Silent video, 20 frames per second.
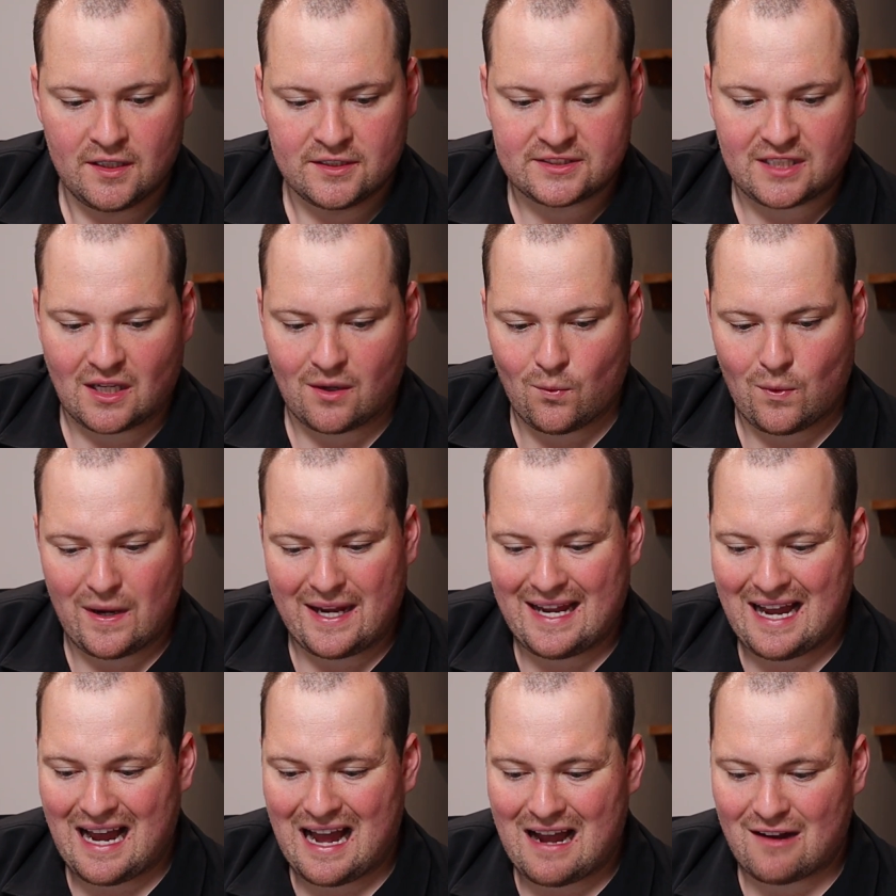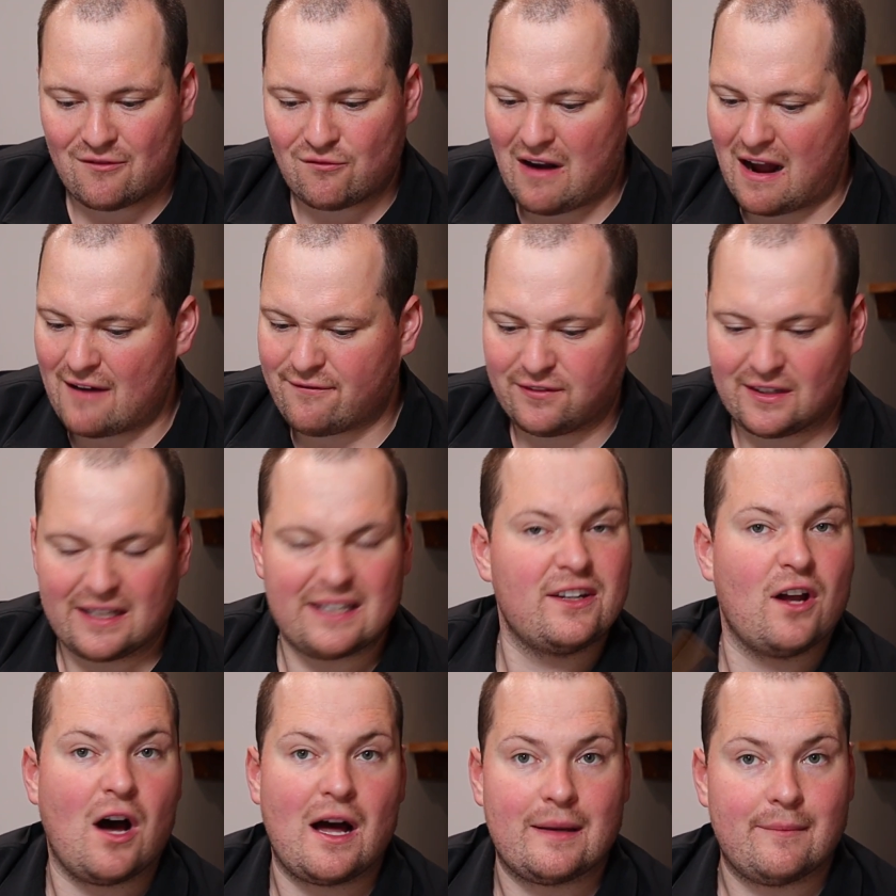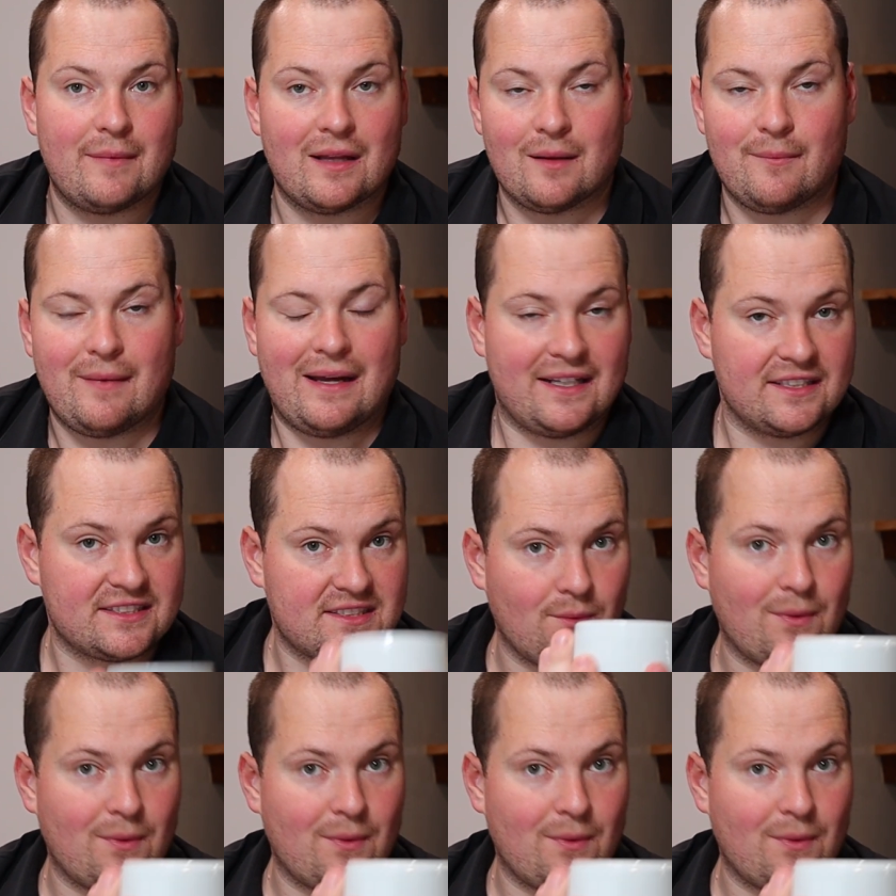So we are roughly 90 millimeters.